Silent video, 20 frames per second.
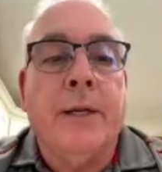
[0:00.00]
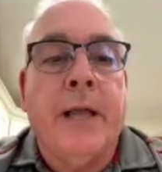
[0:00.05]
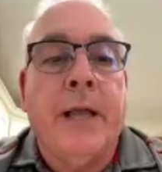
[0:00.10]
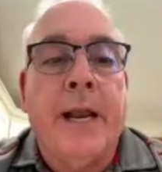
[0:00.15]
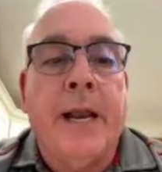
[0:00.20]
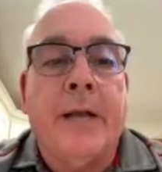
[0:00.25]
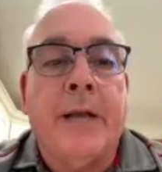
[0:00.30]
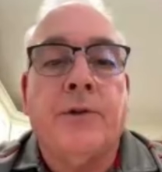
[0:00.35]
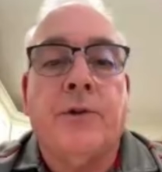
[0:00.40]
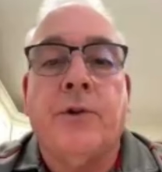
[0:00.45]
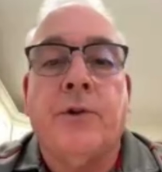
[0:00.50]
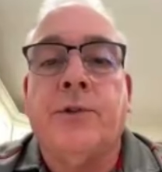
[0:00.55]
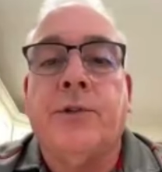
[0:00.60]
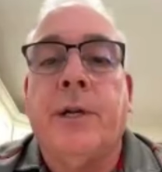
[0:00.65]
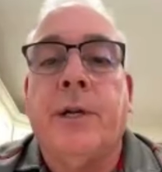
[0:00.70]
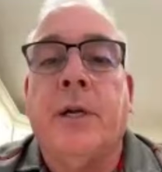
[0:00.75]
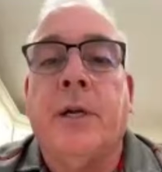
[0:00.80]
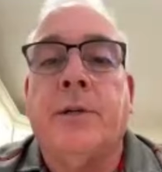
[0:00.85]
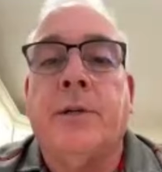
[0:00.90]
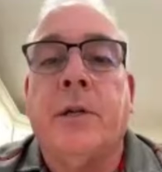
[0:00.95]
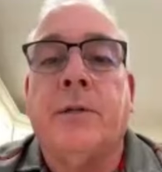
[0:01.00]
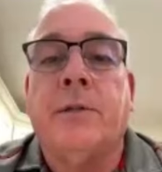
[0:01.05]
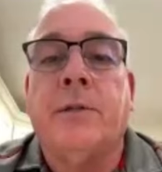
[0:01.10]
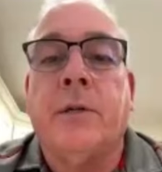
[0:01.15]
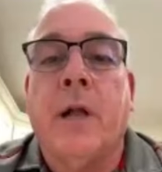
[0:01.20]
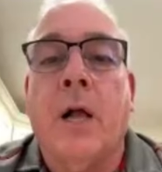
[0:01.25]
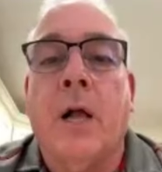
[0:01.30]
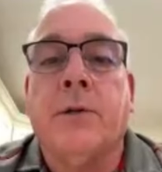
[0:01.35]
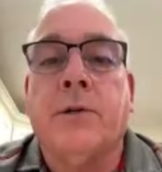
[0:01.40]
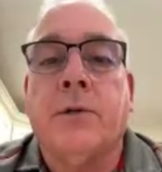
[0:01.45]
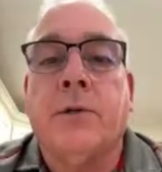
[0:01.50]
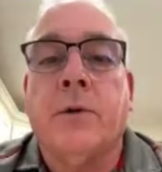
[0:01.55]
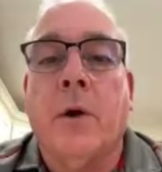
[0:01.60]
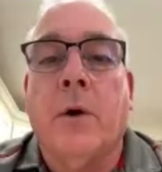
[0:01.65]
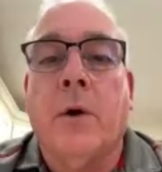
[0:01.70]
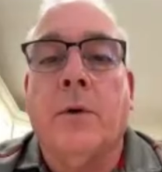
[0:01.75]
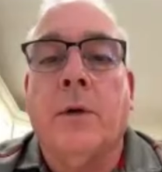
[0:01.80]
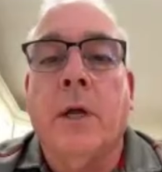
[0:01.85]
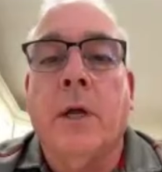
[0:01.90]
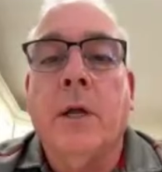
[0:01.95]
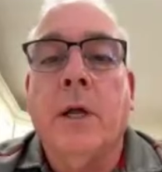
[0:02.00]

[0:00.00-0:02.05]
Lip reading: then estrogen and testosterone